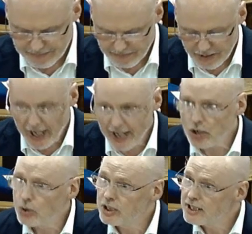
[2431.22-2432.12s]
I know
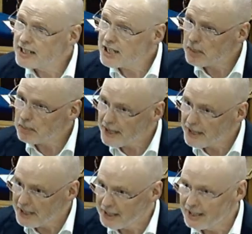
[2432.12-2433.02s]
discipline
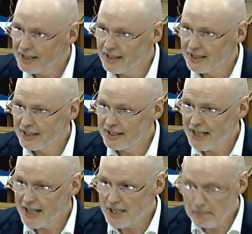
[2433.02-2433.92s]

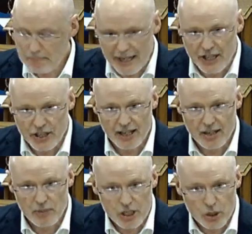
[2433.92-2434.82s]
is a big thing, and we
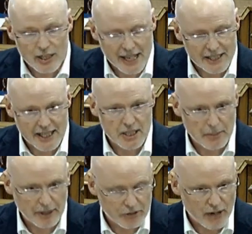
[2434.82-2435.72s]
don't get
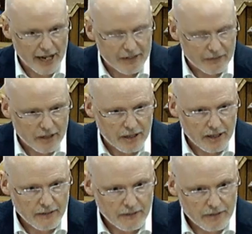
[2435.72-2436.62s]
discipline right
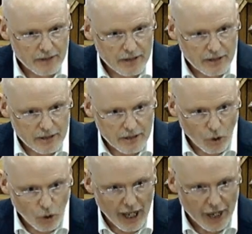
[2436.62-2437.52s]

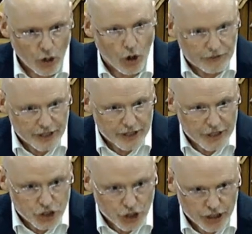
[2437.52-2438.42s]
all that often in the
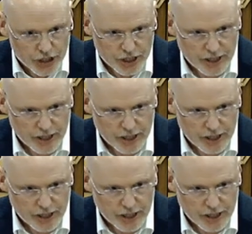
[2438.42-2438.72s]
church.